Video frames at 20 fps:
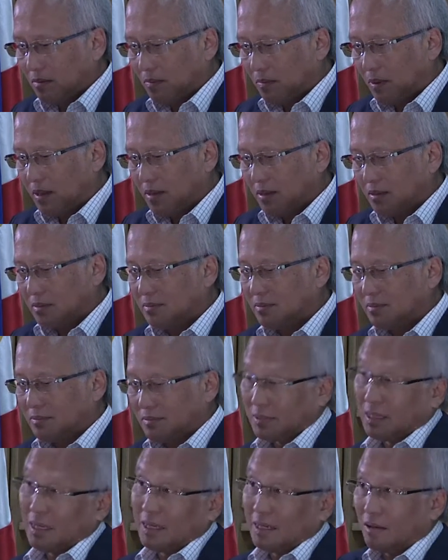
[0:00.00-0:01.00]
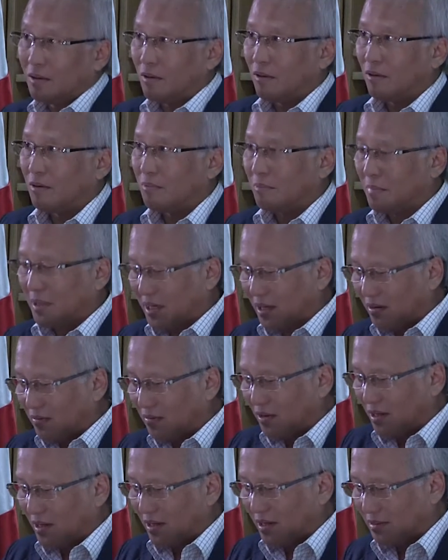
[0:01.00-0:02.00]
One I call
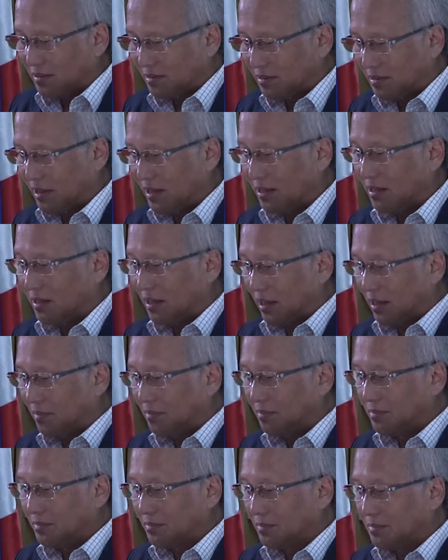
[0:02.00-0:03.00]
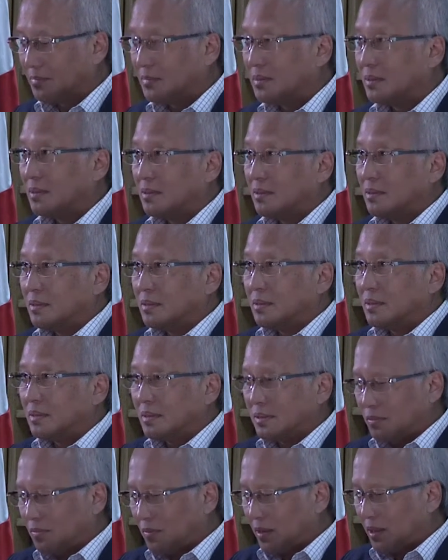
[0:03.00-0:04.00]
benevolent red tape
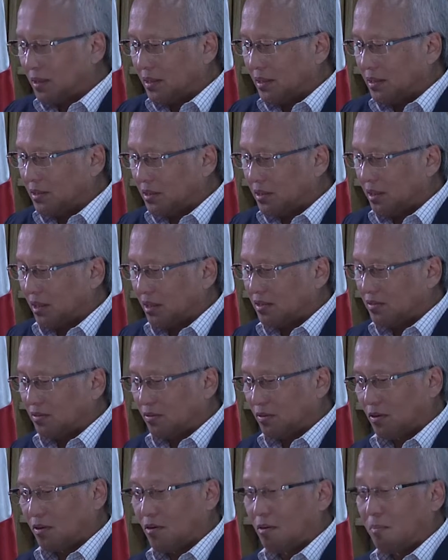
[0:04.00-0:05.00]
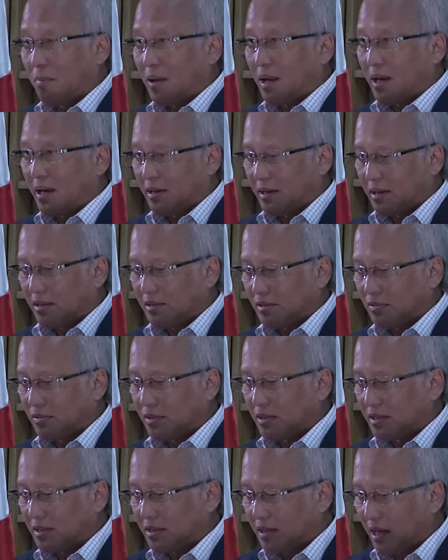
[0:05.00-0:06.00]
is one that checks for compliance
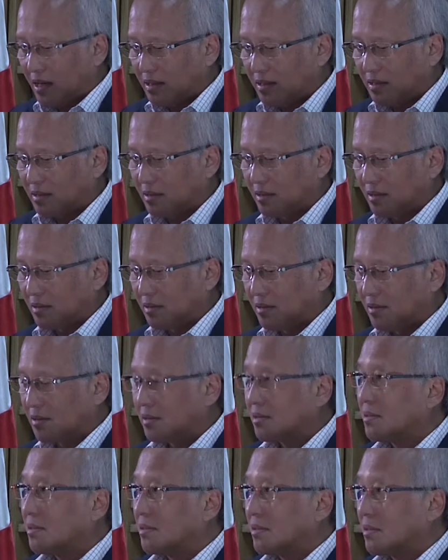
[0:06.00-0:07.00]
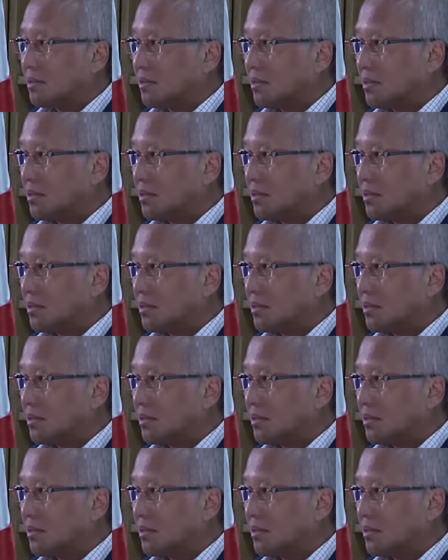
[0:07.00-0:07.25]
with standards,